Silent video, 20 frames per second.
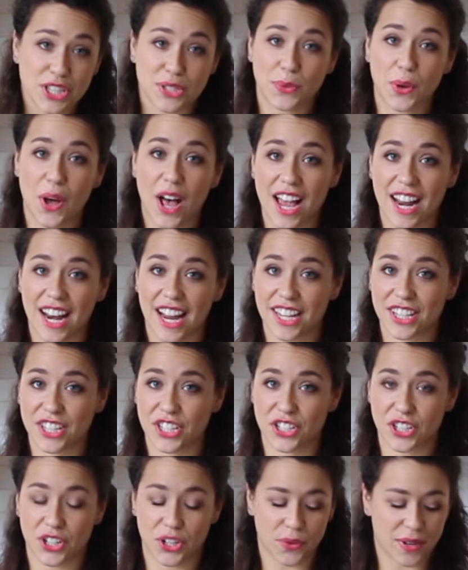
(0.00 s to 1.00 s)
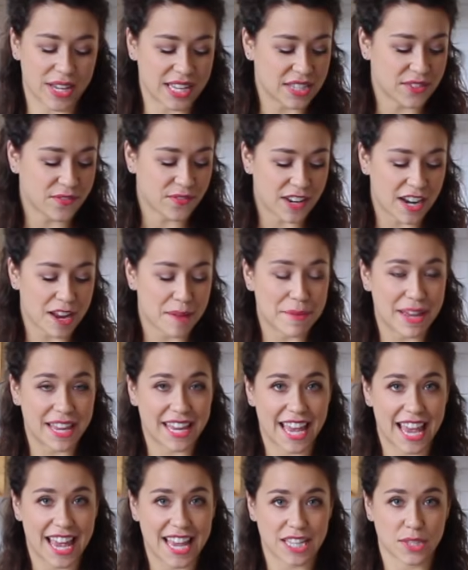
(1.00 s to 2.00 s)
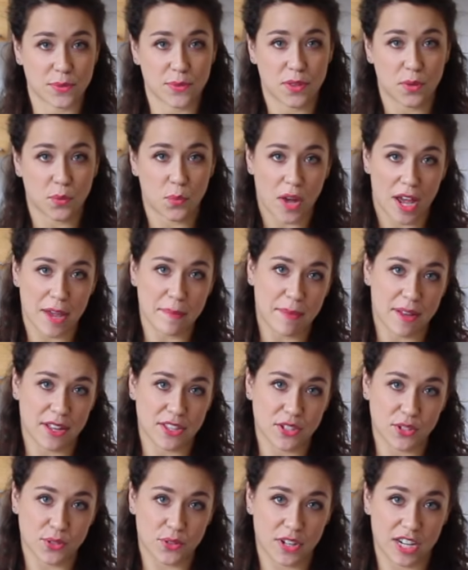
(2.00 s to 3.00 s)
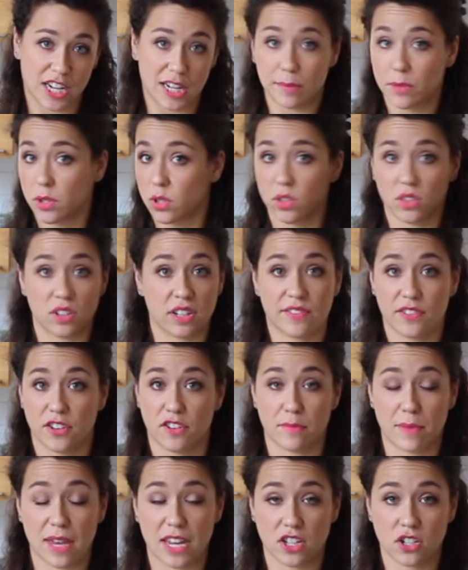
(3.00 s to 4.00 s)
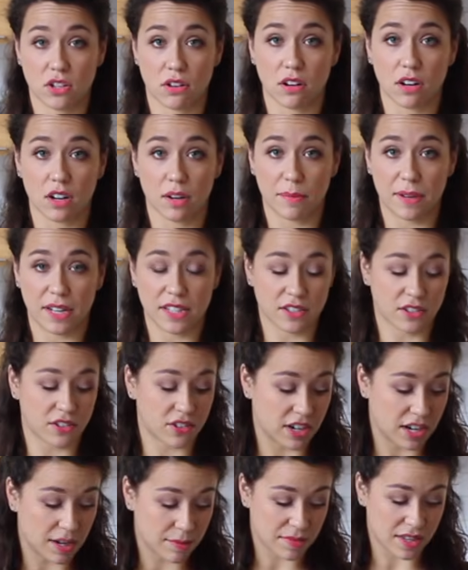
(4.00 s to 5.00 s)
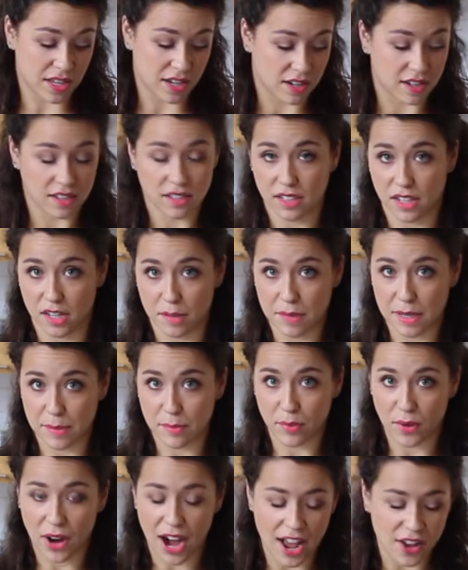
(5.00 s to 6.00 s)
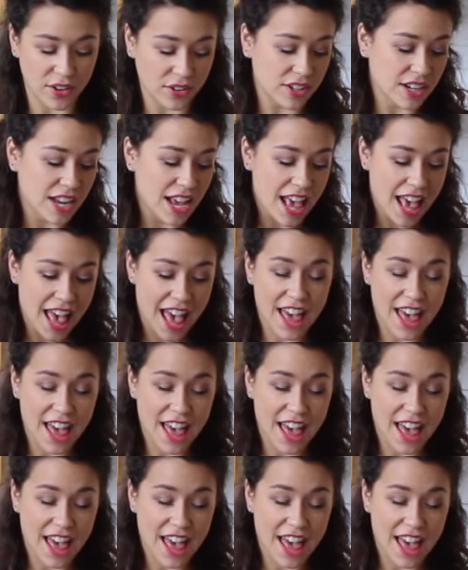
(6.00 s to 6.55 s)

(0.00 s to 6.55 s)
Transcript: So what I like to do is fill up my cakes with the white buttercream, or if you've made chocolate buttercream, then it's going to be brown.